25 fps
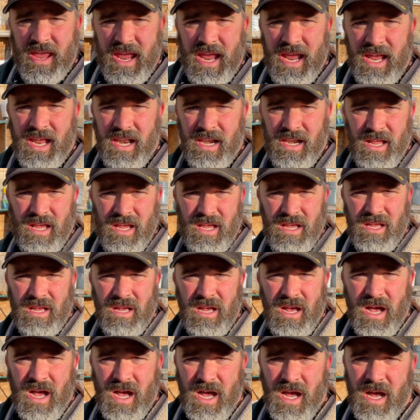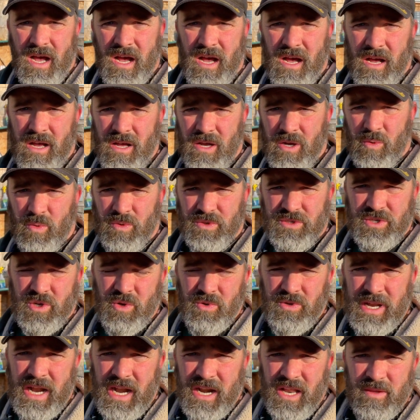then uh, we'll
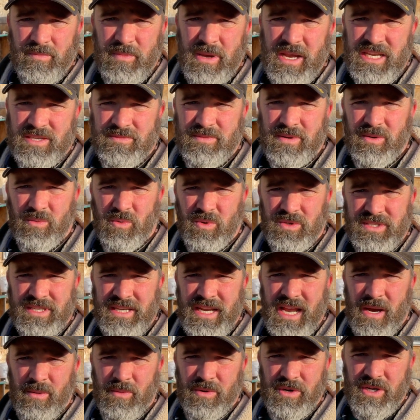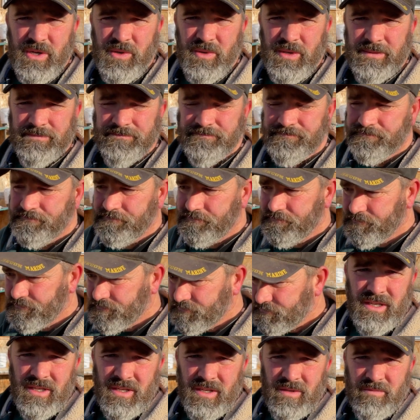scoot down to the basement and we'll see how we're doing.
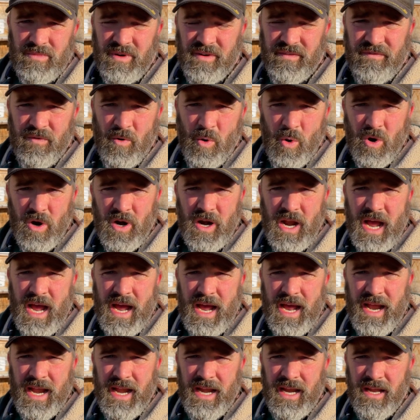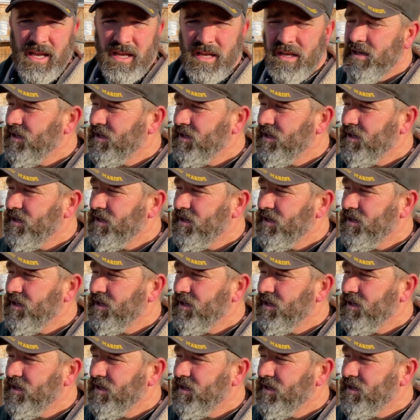Before I